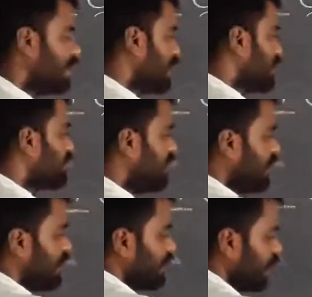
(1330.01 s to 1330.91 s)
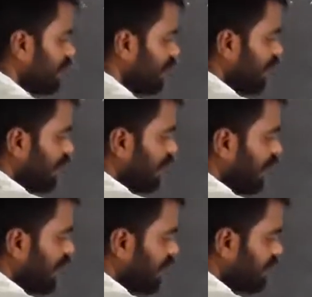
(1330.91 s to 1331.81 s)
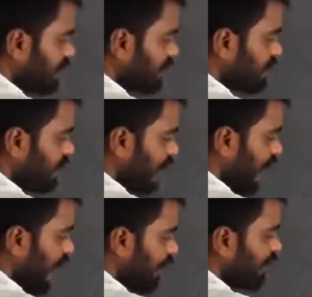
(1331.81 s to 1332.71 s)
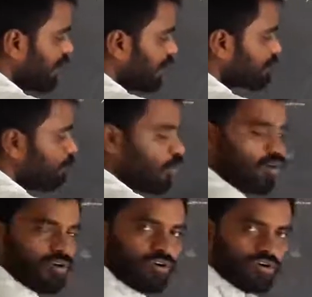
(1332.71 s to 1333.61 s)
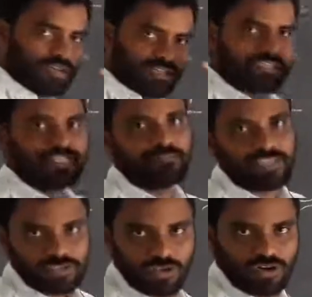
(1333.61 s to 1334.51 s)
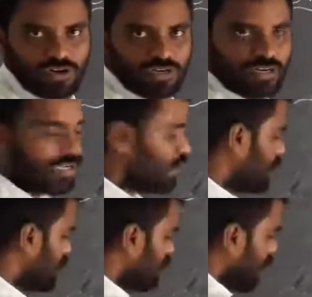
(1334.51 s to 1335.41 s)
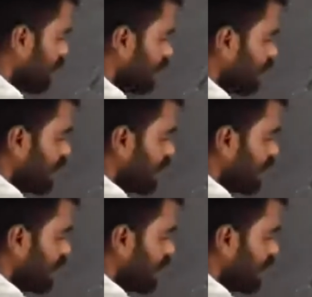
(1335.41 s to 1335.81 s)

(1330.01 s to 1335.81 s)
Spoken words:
then it is having a small segment or not. Then